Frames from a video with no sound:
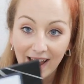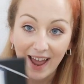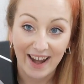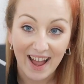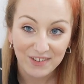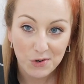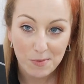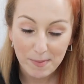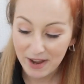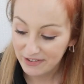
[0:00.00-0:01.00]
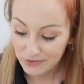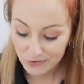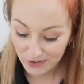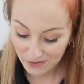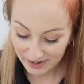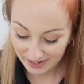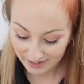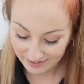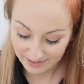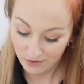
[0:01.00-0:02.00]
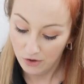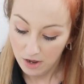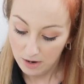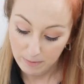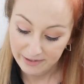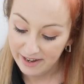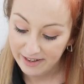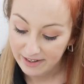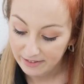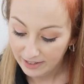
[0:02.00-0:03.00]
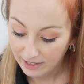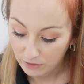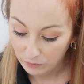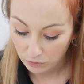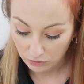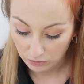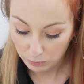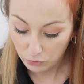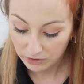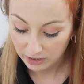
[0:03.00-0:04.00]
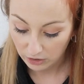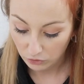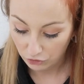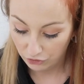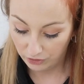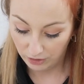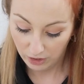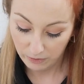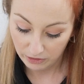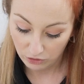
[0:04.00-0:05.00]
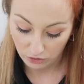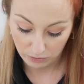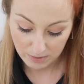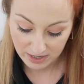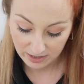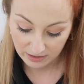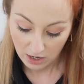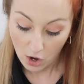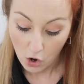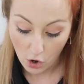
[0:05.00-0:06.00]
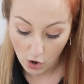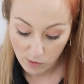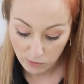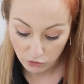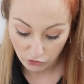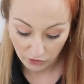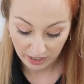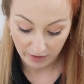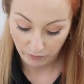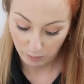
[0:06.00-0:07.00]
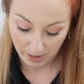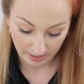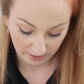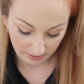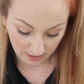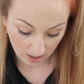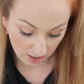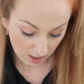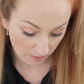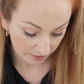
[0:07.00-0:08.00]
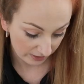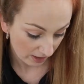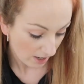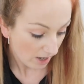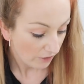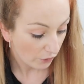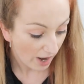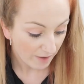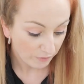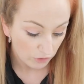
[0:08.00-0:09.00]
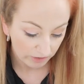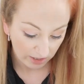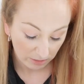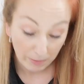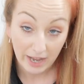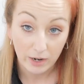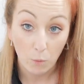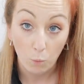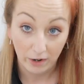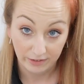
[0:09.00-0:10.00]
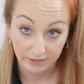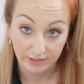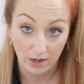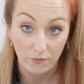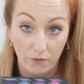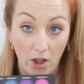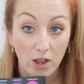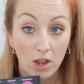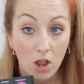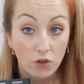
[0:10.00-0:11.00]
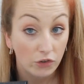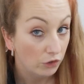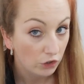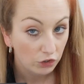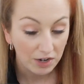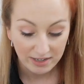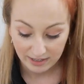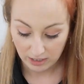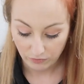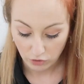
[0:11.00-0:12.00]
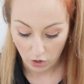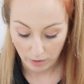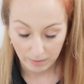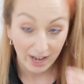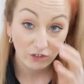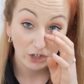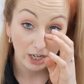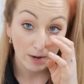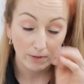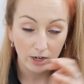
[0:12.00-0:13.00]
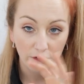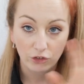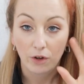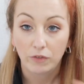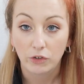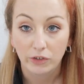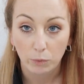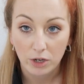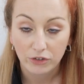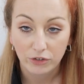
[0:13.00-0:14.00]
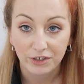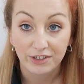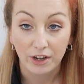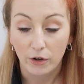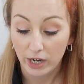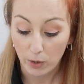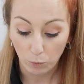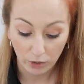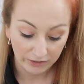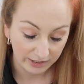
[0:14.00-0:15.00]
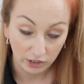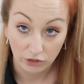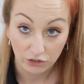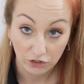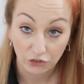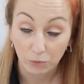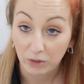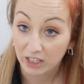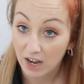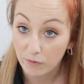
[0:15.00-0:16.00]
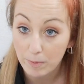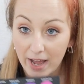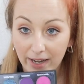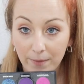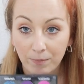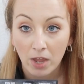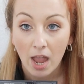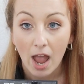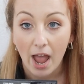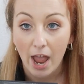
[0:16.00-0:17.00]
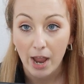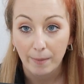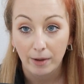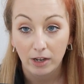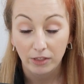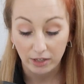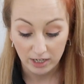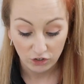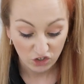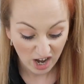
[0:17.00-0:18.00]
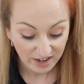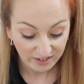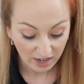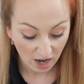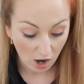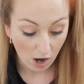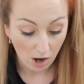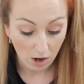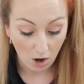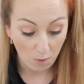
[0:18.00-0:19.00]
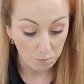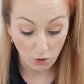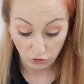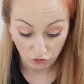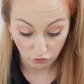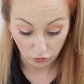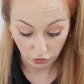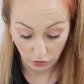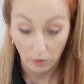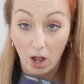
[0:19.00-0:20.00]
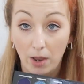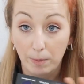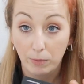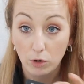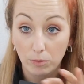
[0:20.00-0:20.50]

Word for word: And it has got my personal note in there still. Mercedes, thank you for the supporting the launch of the Lois Cosmetics. I hope you truly love your palettes. Lois. So I have used this palette once so far, so not a great deal of time. Actually, I'm lying to you, I've used it once on its own and once in conjunction with the other palette. Um, the shades that are I'm most drawn to are the